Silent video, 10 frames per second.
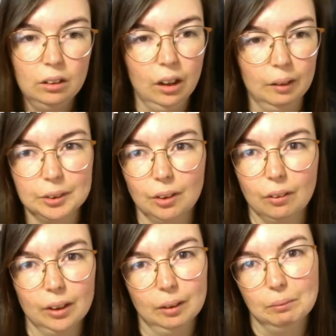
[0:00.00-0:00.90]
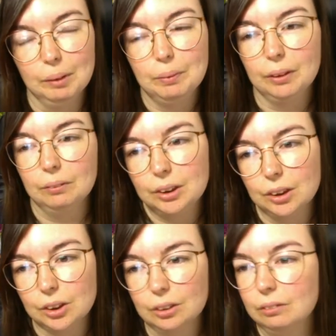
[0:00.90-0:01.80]
I'm sorry, my
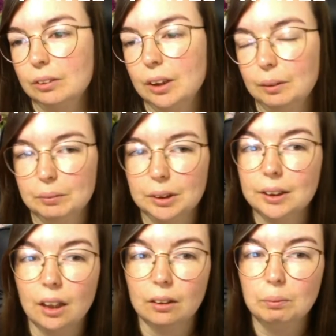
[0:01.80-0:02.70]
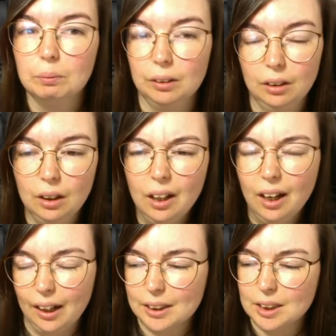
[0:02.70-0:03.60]
pronunciation for names is terrible.
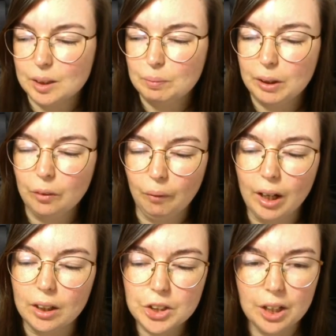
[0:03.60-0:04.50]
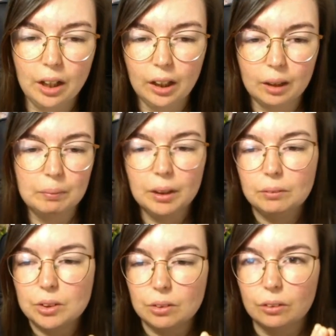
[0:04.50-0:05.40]
I can speak Welsh and I can
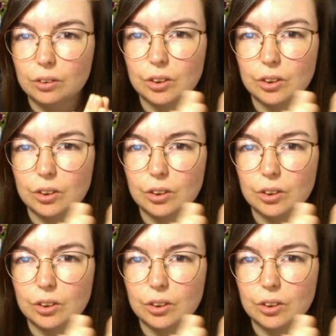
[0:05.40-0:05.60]
pronounce all those